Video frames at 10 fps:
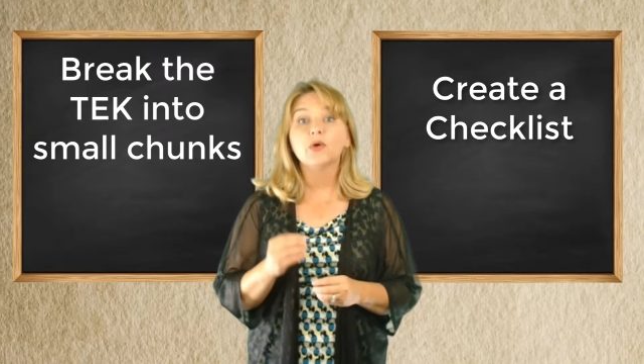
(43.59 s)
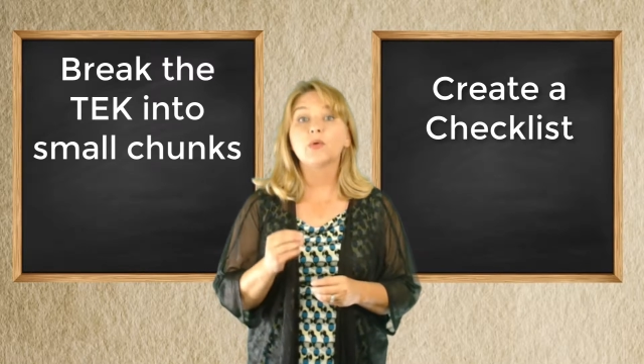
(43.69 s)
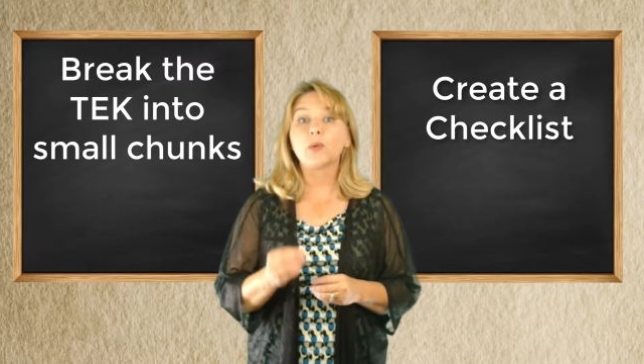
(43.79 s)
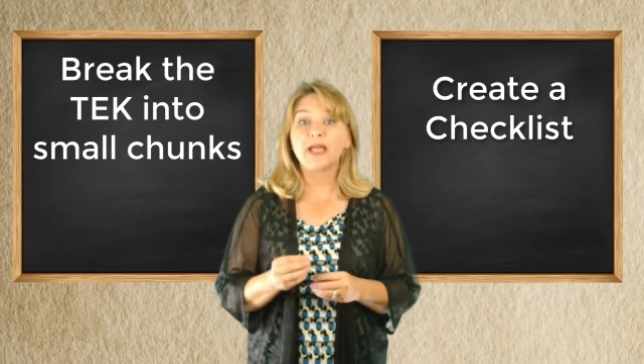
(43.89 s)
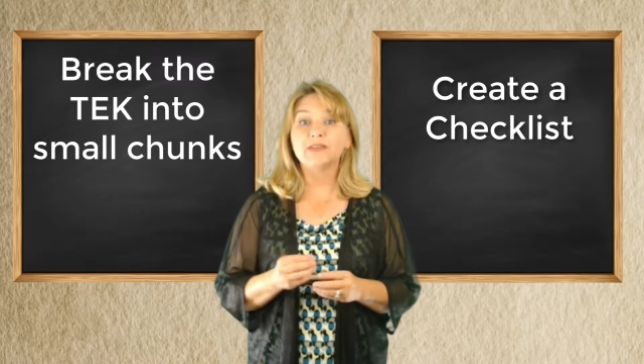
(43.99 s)

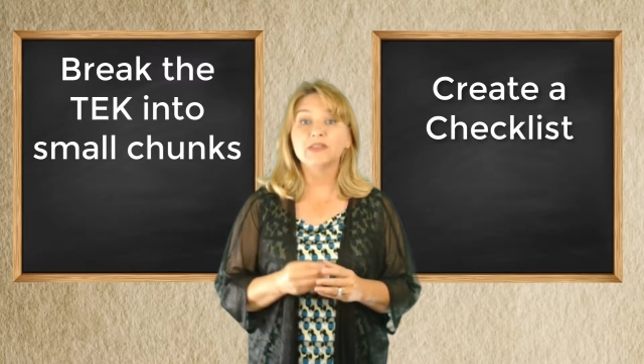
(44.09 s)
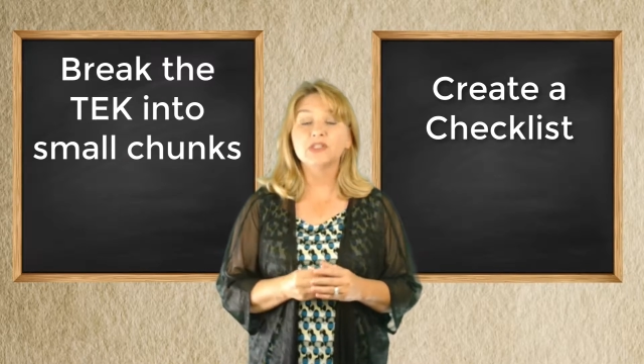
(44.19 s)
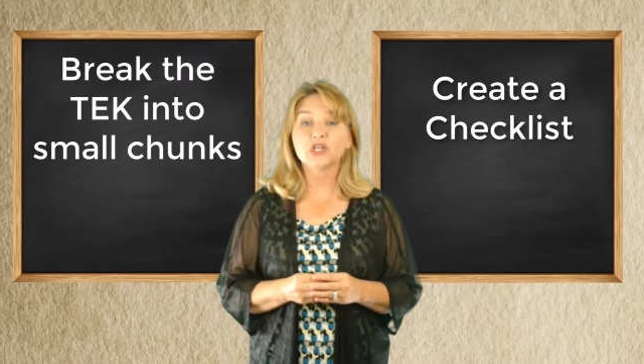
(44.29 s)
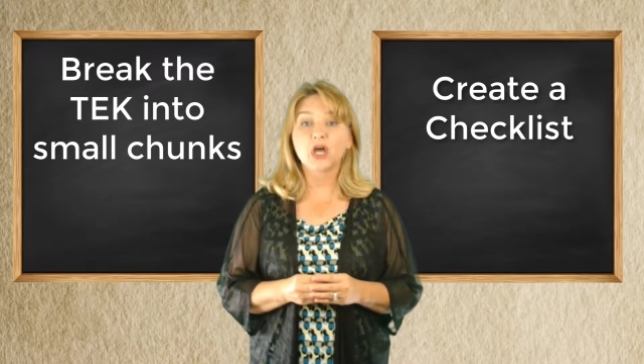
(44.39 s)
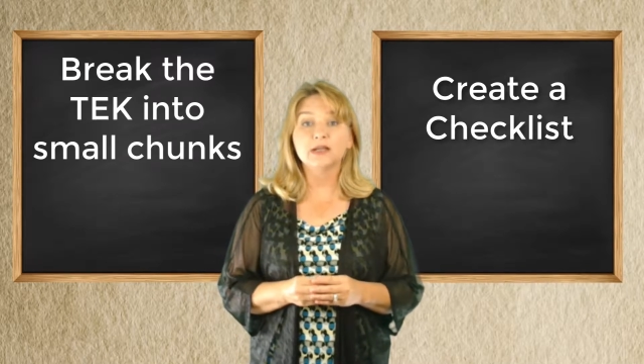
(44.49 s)
Write the
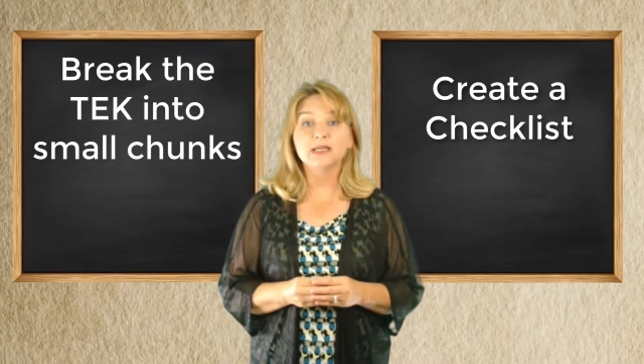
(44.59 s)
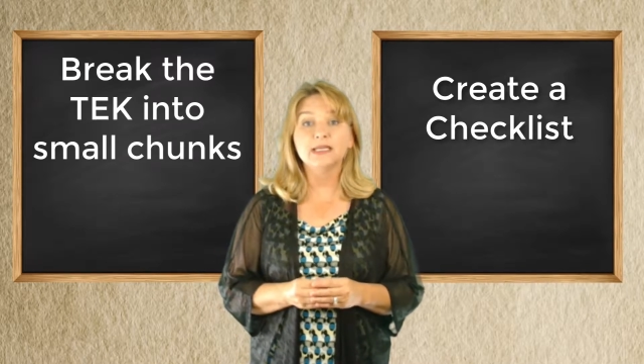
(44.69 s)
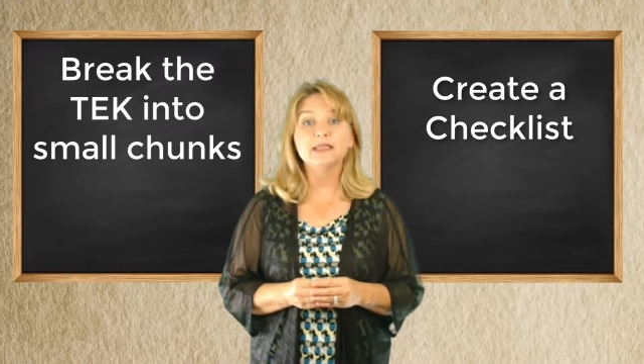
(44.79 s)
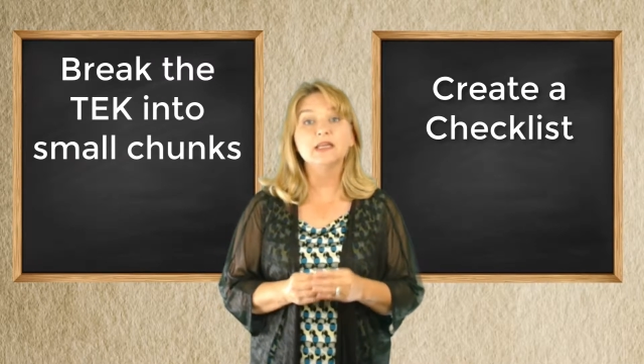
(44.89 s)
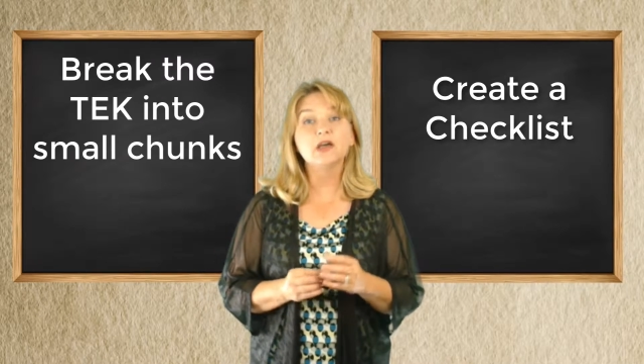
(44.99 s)
chunk
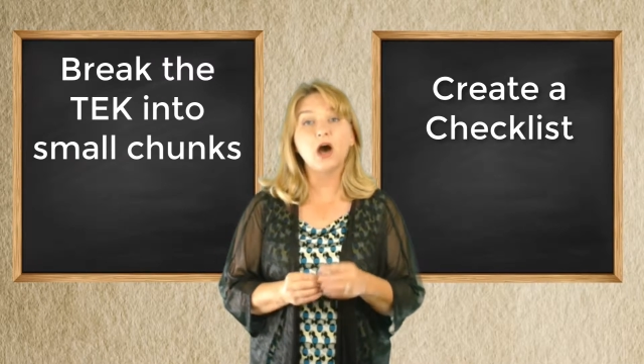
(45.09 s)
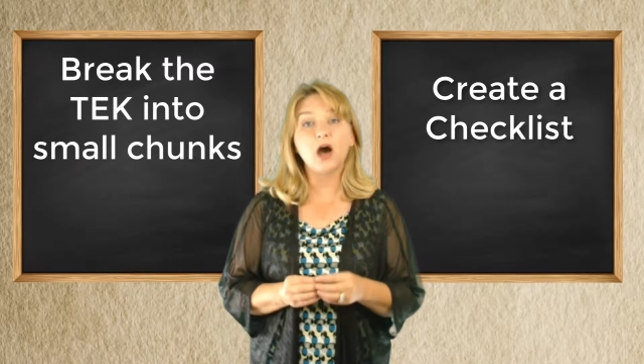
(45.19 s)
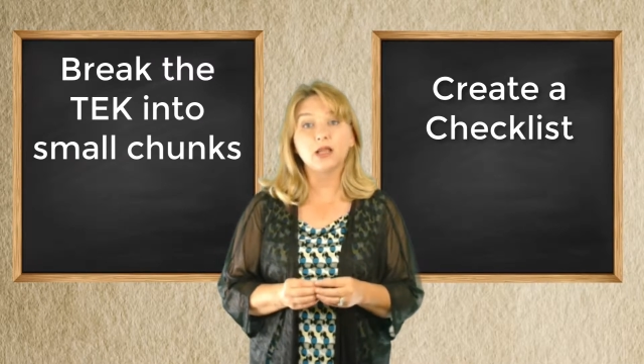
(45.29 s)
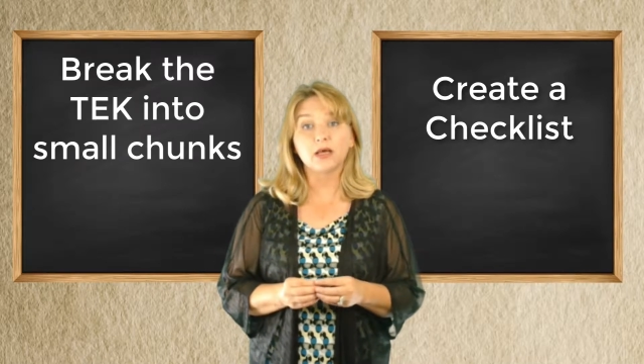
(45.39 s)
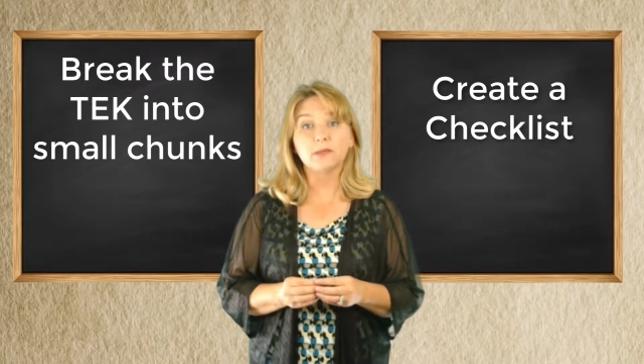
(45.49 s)
in the
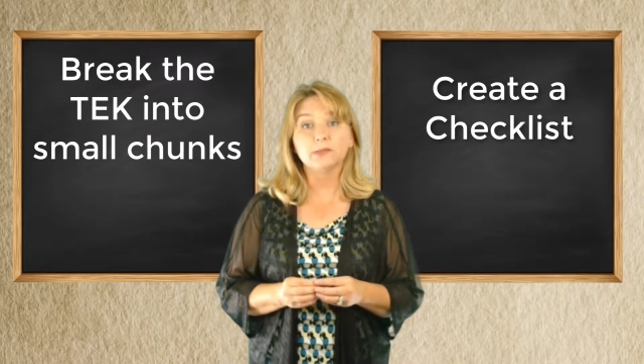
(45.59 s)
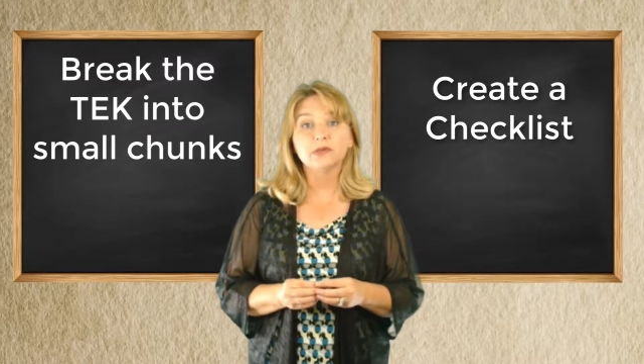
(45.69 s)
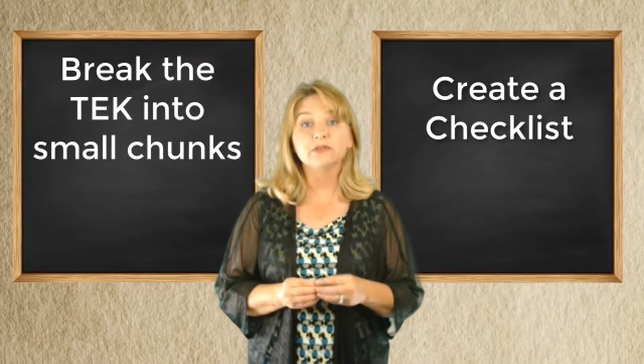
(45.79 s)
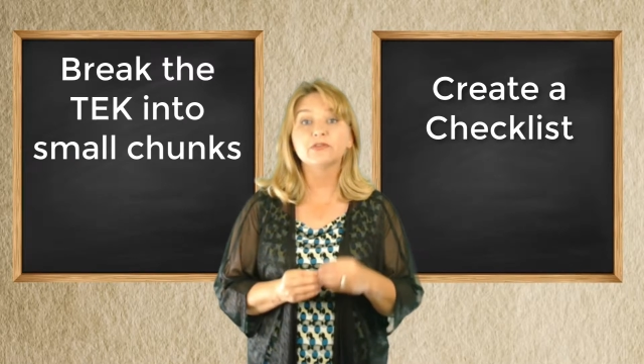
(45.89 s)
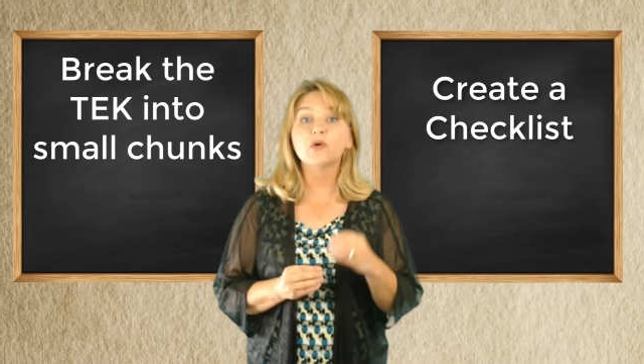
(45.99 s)
column
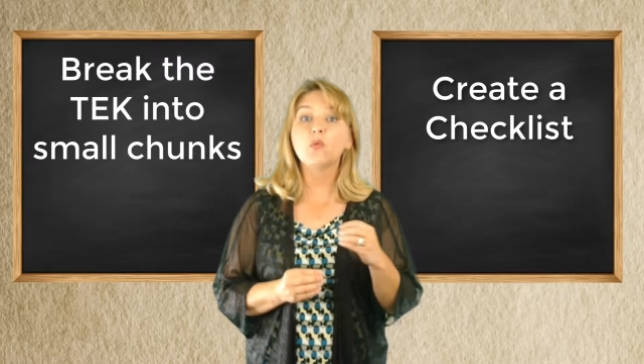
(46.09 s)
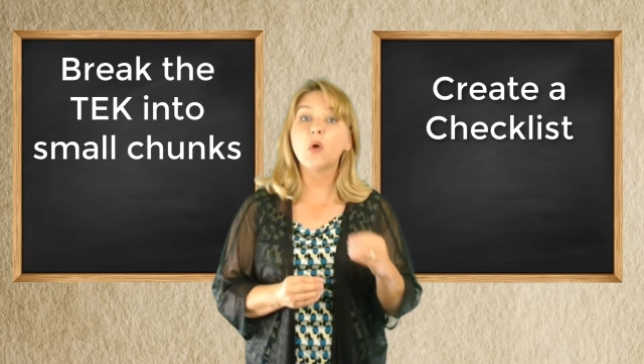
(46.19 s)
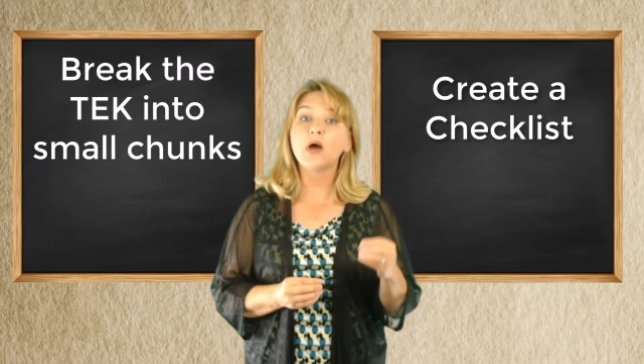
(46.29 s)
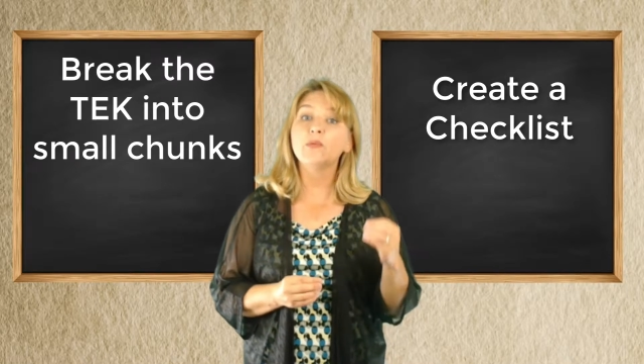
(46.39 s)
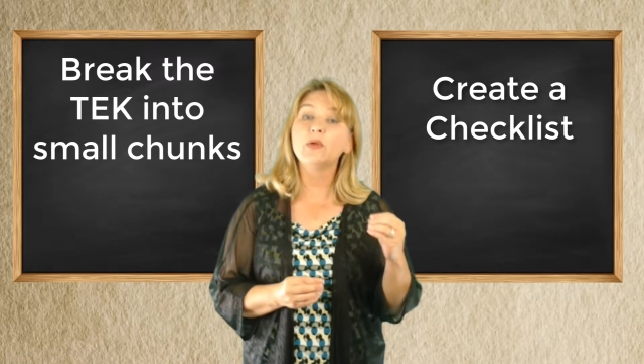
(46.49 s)
for
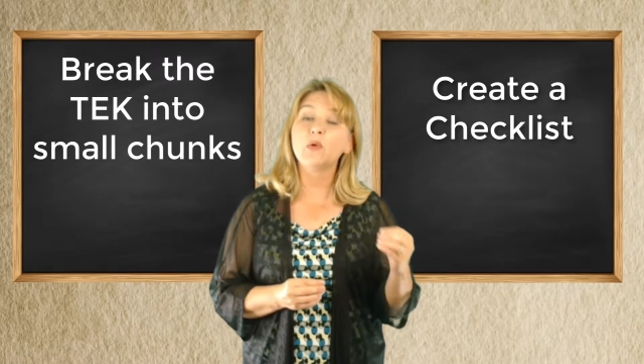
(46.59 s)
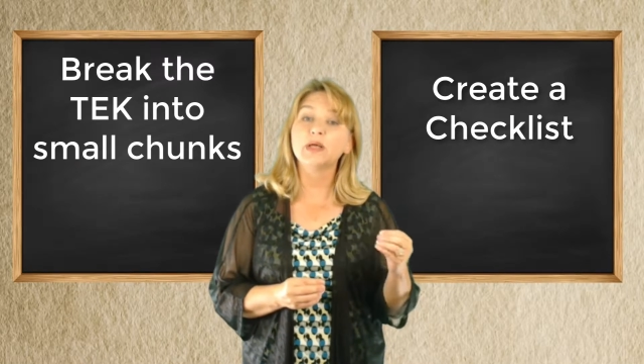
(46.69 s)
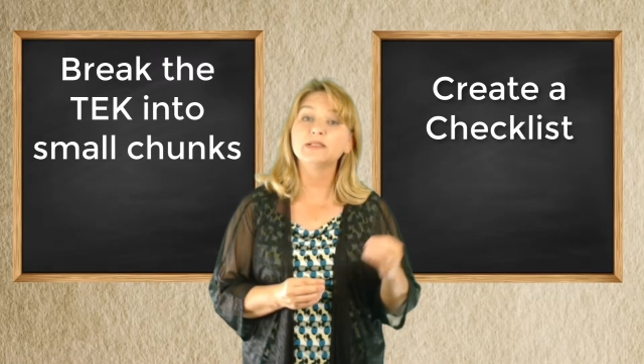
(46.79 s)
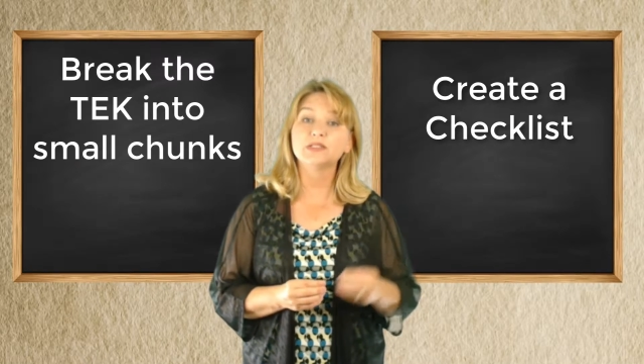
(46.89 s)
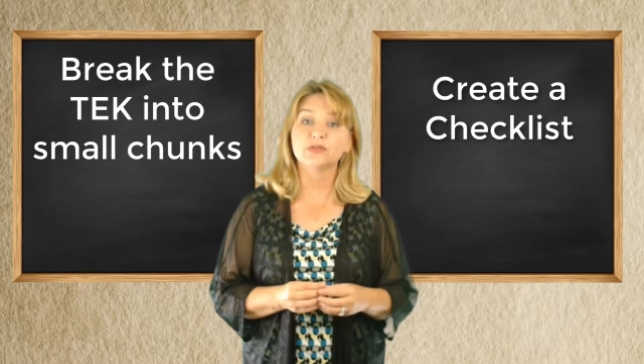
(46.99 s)
what we
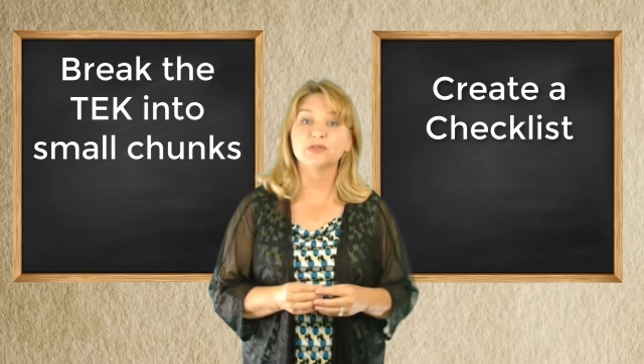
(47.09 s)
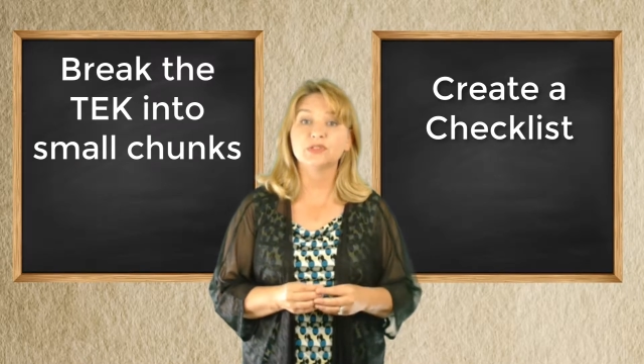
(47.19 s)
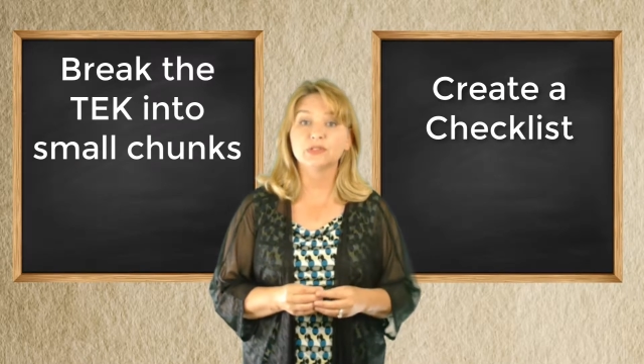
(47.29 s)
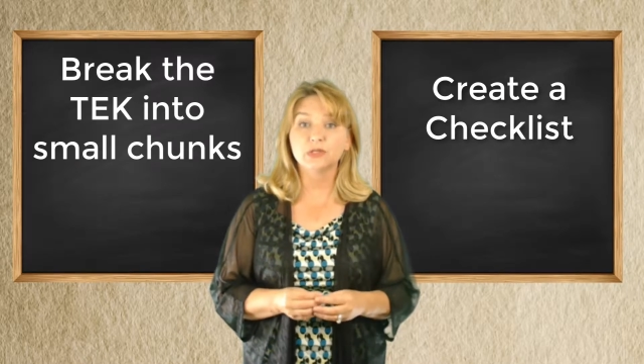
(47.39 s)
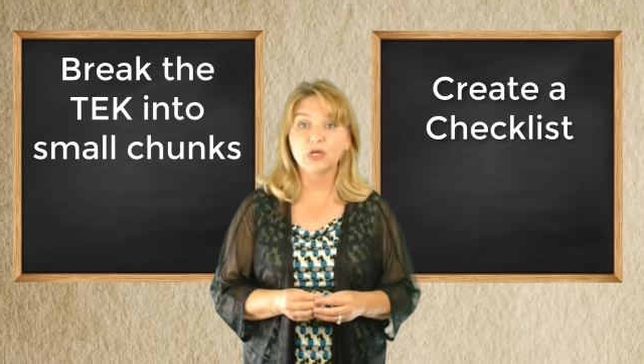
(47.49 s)
want
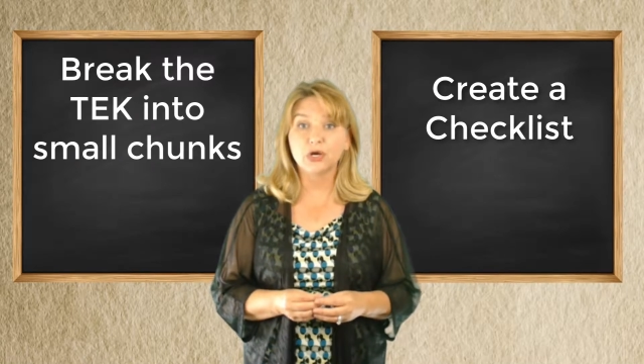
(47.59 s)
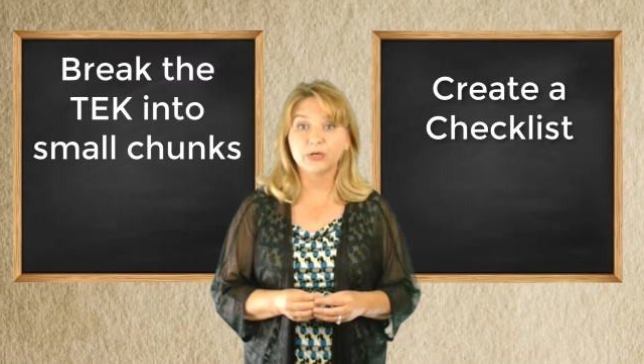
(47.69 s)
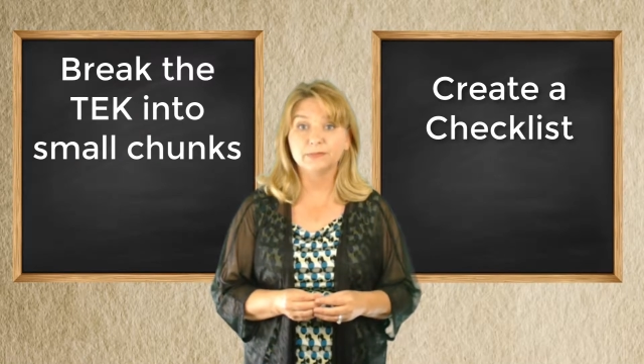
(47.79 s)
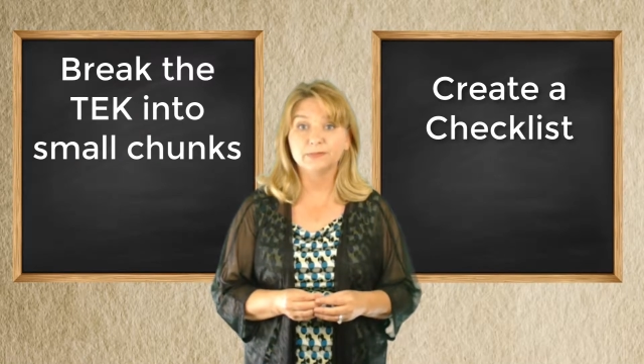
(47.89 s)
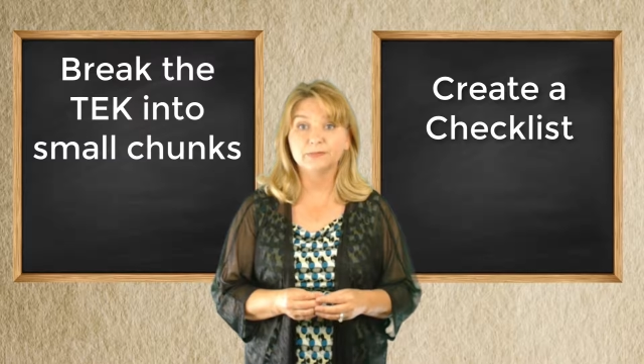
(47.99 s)
students to learn.